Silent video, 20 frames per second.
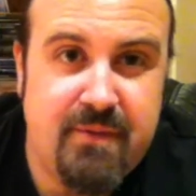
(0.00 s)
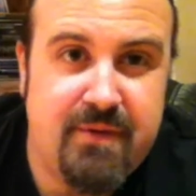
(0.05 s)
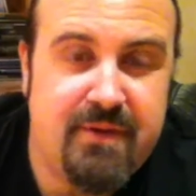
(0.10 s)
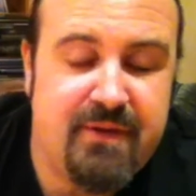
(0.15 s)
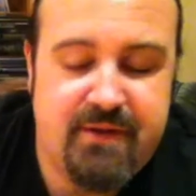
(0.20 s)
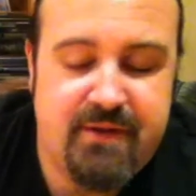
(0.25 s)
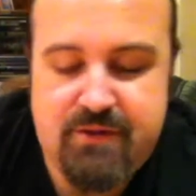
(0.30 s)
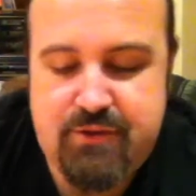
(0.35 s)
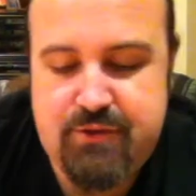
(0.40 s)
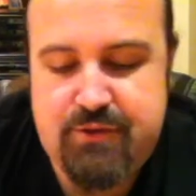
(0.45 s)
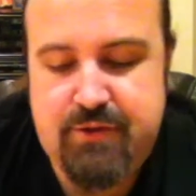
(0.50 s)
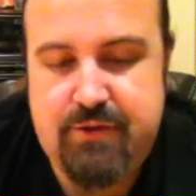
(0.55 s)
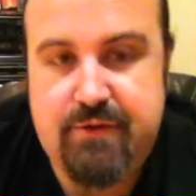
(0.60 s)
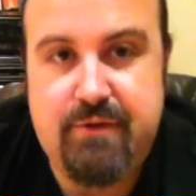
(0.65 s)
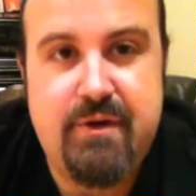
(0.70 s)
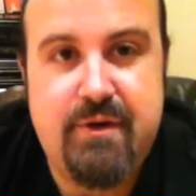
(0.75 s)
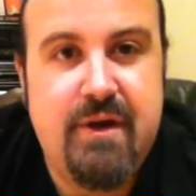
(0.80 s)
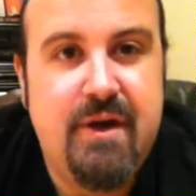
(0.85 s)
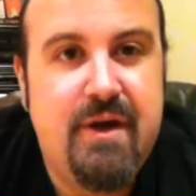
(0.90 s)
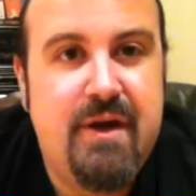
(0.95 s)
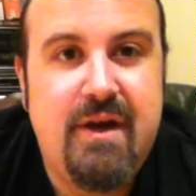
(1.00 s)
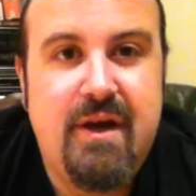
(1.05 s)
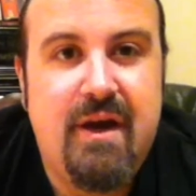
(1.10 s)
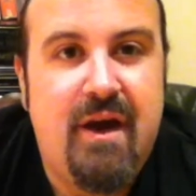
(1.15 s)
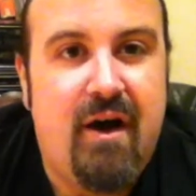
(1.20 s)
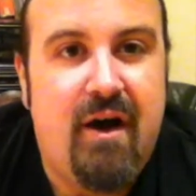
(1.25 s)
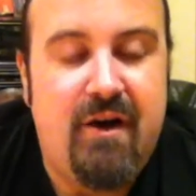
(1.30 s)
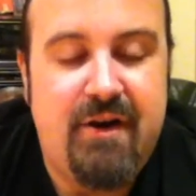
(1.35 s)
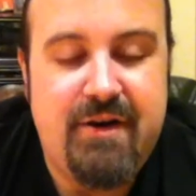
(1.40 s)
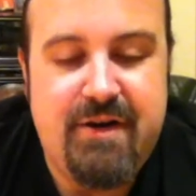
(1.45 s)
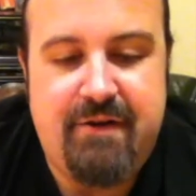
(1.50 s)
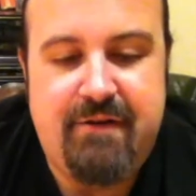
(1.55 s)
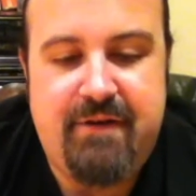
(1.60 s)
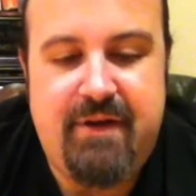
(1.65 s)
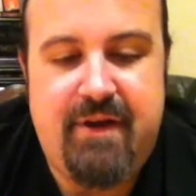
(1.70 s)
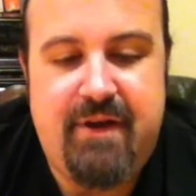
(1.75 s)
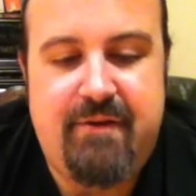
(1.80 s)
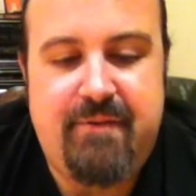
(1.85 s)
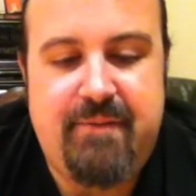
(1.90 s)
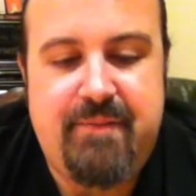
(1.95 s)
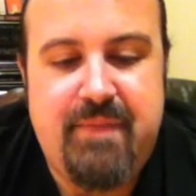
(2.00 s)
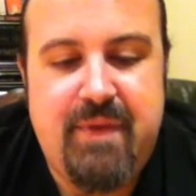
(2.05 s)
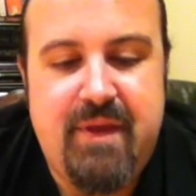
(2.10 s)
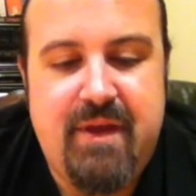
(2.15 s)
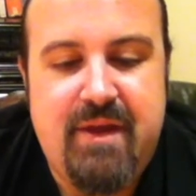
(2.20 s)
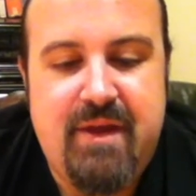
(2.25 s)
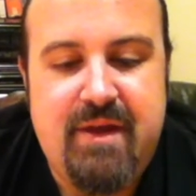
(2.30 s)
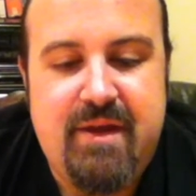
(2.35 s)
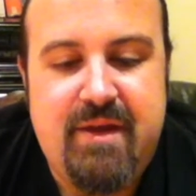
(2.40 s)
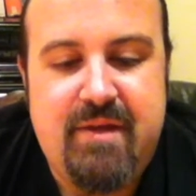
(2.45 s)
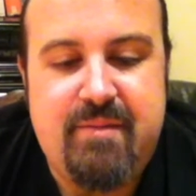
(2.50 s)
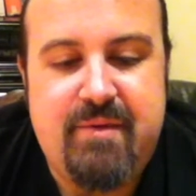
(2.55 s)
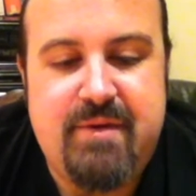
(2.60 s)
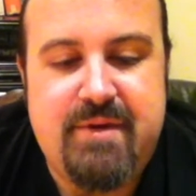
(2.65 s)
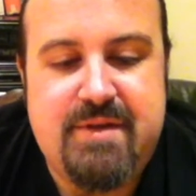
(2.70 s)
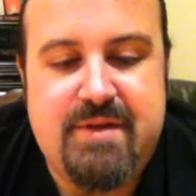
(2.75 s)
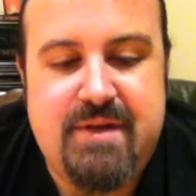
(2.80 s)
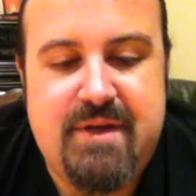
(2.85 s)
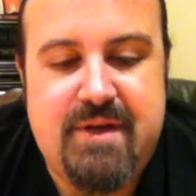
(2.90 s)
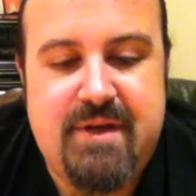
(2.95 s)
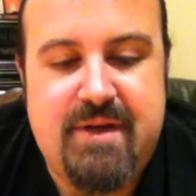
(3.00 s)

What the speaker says: Whether that's true, I don't know, but